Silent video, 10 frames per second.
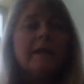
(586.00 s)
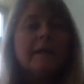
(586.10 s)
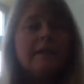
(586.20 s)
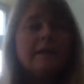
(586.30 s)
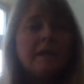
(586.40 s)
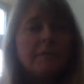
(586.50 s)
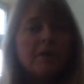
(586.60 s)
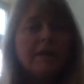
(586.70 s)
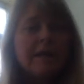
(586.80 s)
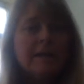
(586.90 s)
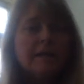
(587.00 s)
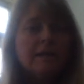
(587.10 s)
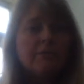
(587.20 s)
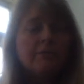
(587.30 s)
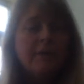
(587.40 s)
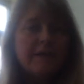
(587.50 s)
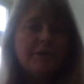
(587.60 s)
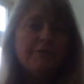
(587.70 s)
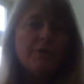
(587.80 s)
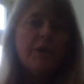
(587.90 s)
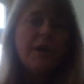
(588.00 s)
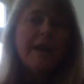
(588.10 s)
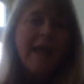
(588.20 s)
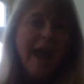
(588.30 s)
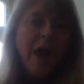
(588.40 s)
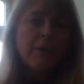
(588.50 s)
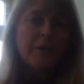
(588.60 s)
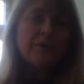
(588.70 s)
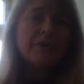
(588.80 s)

and then I'm gonna let it rest for an hour.